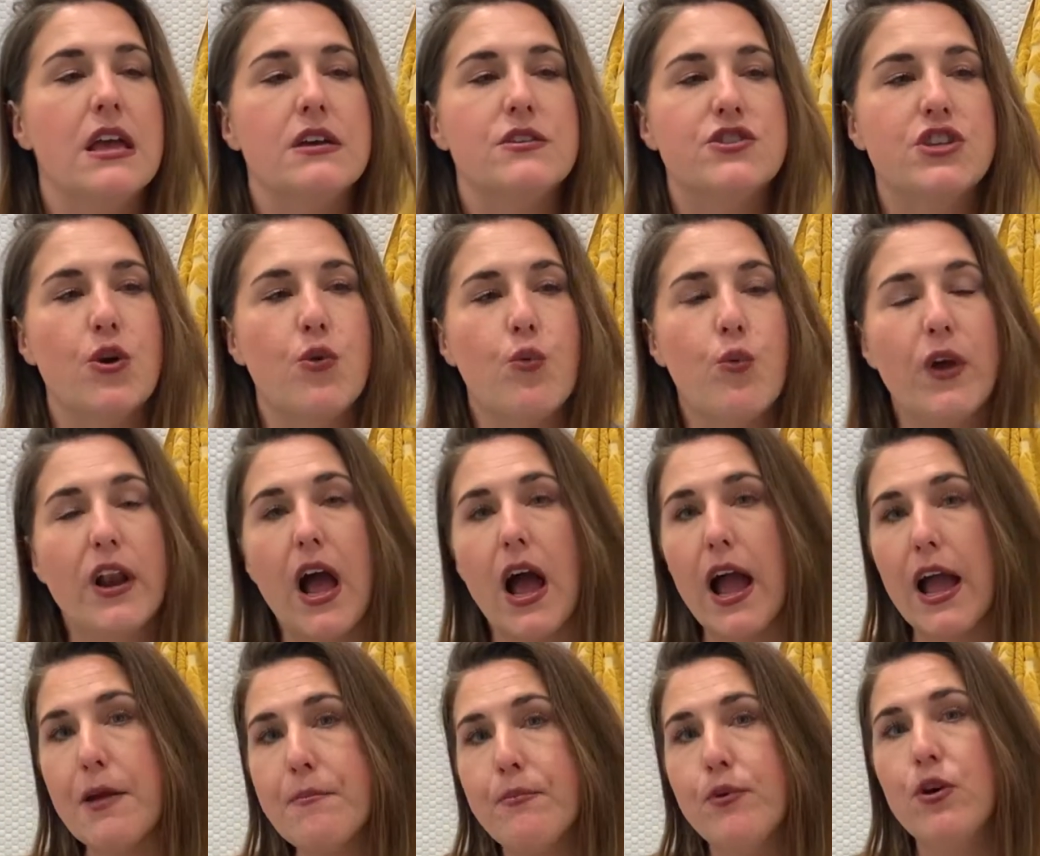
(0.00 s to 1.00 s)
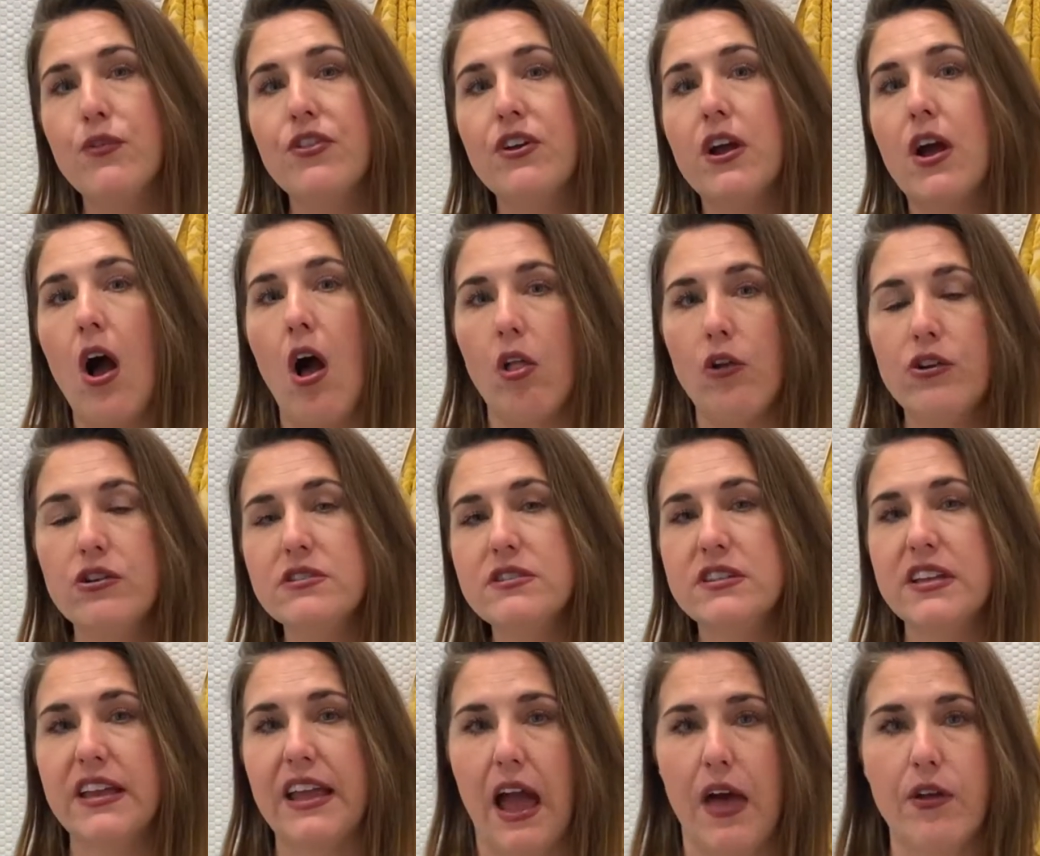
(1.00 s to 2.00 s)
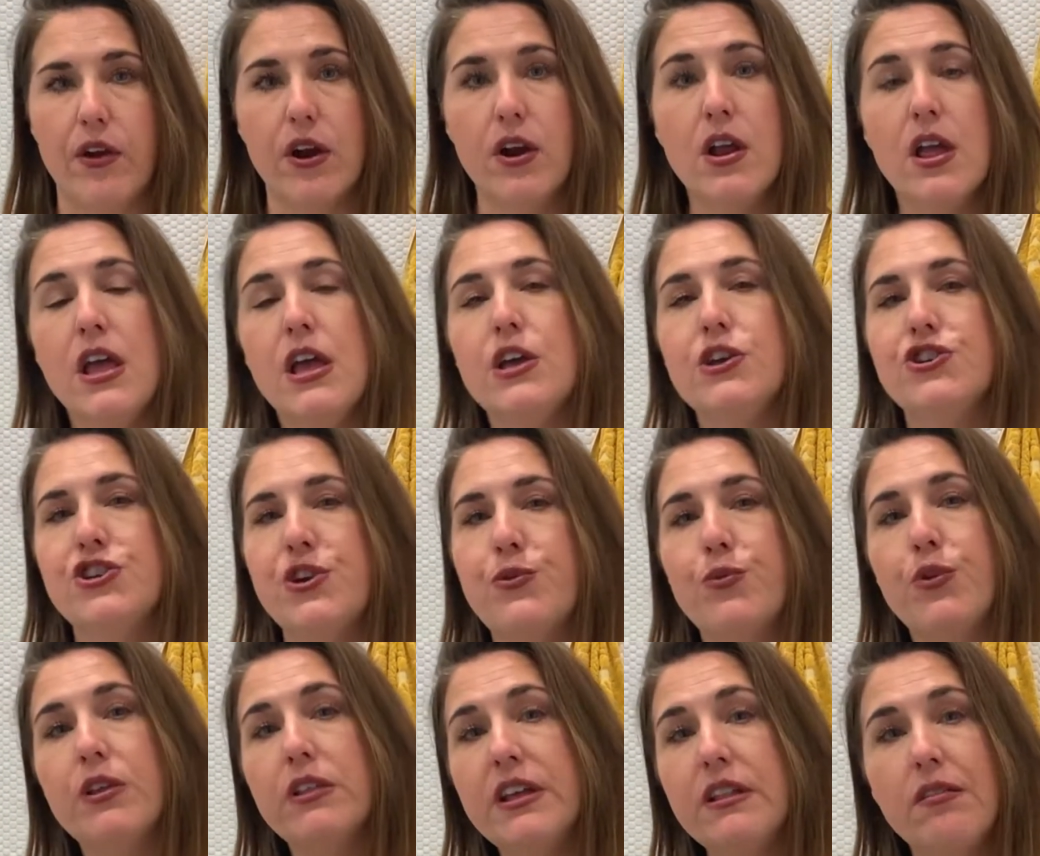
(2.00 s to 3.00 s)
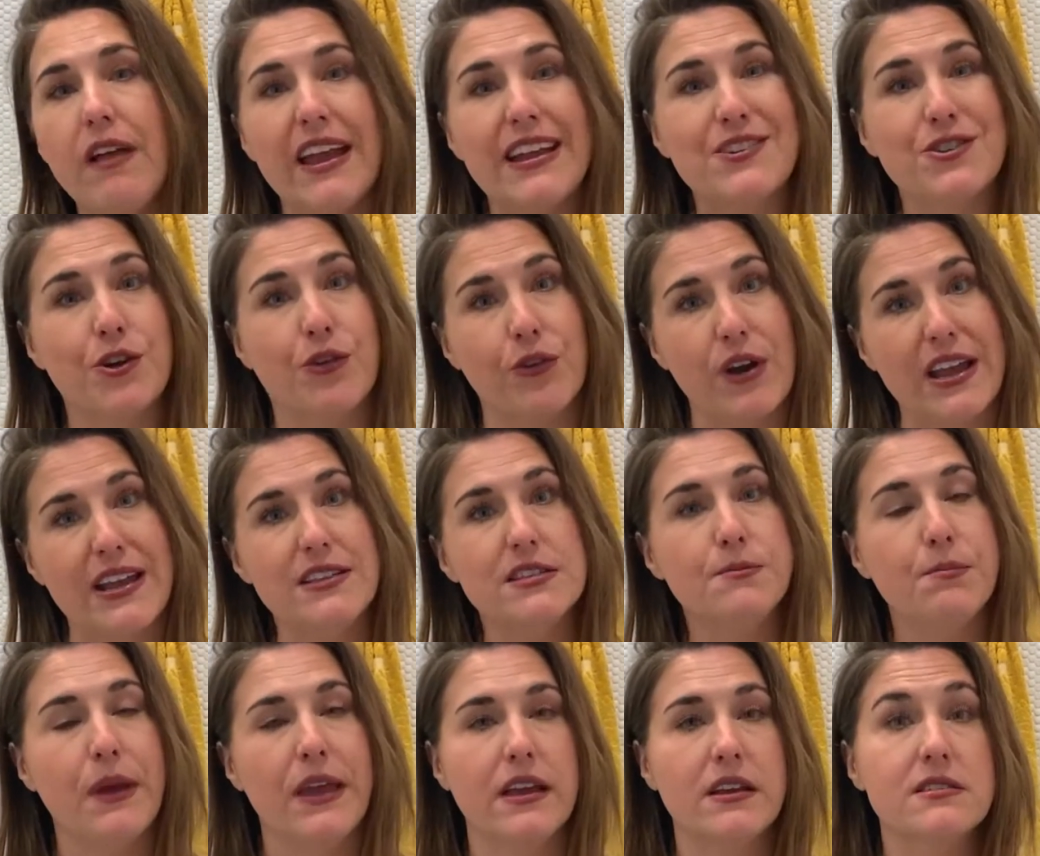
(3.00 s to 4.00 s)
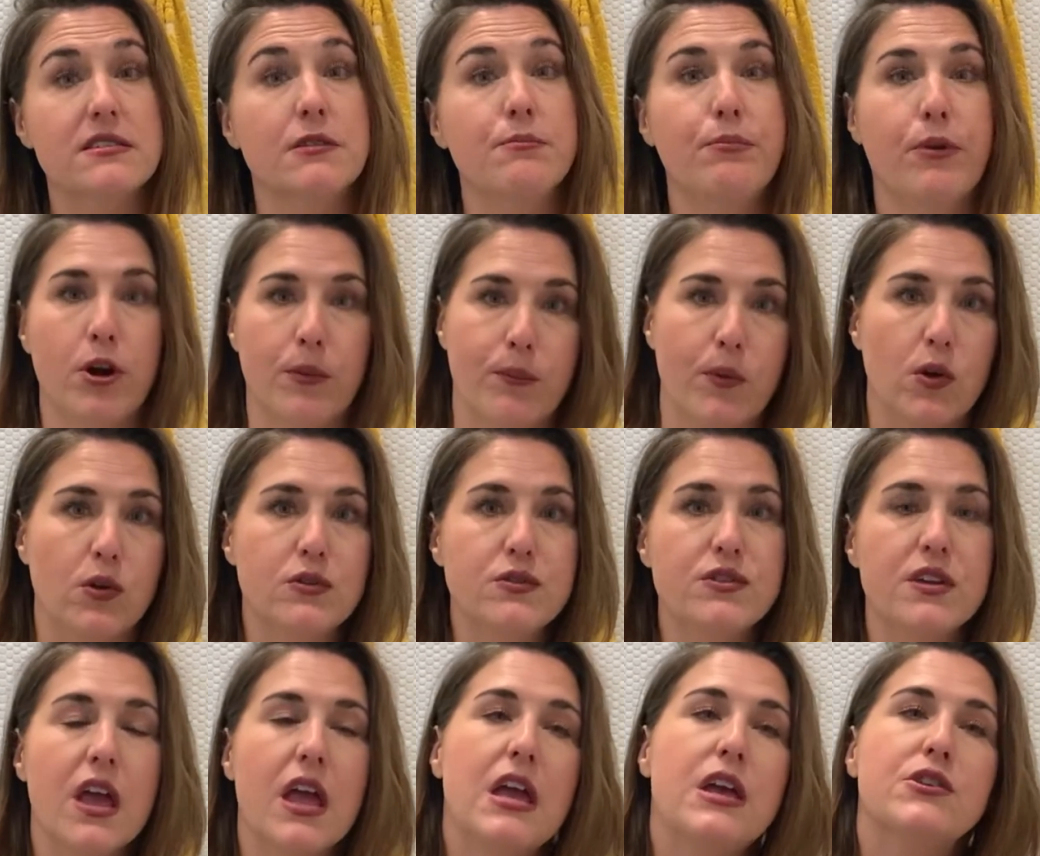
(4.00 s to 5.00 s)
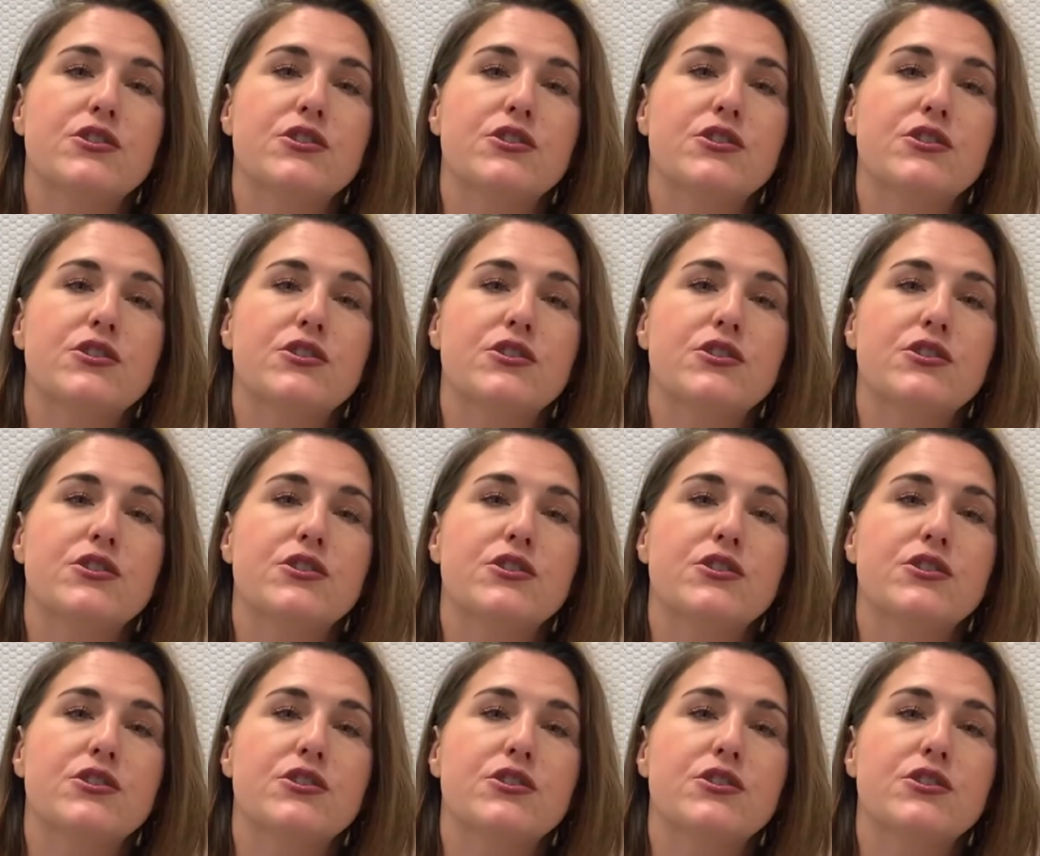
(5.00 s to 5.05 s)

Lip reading: So when I put the colors together, she really liked grays, pinks, and purples.